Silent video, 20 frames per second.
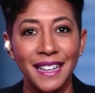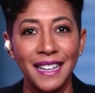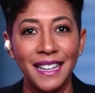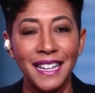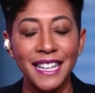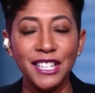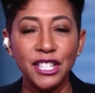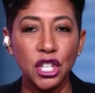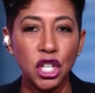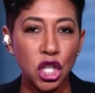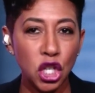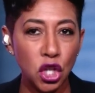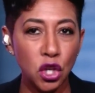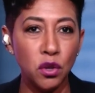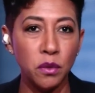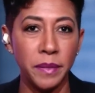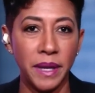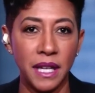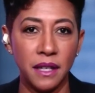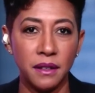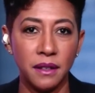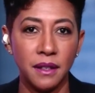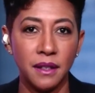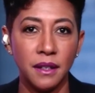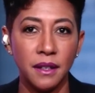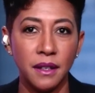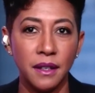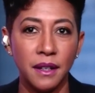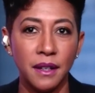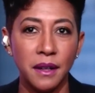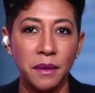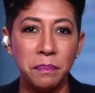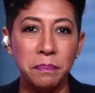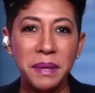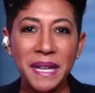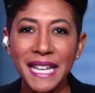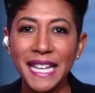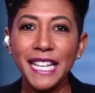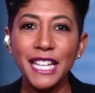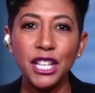is human.
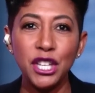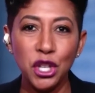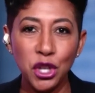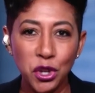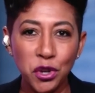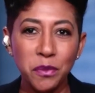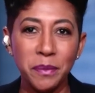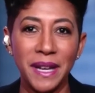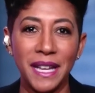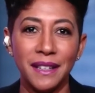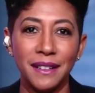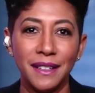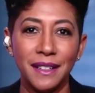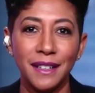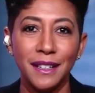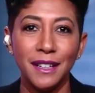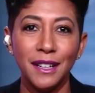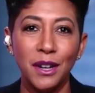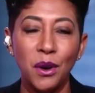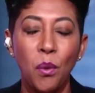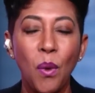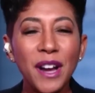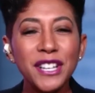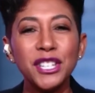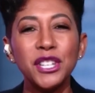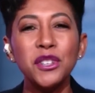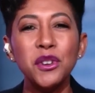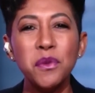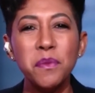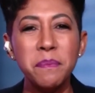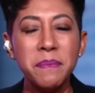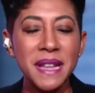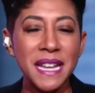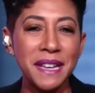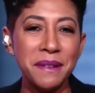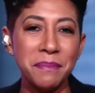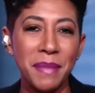Be human. What do you mean